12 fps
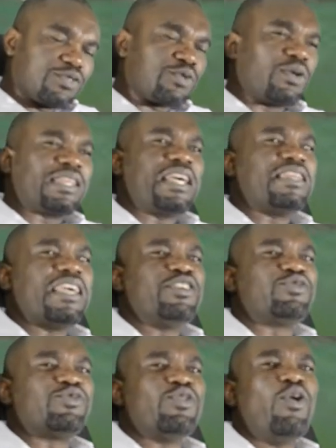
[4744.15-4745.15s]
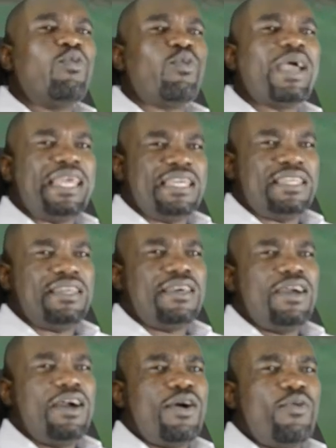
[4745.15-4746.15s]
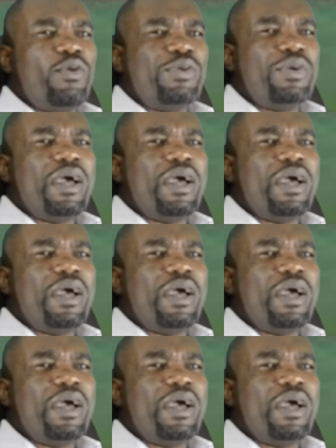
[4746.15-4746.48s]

So there is no way we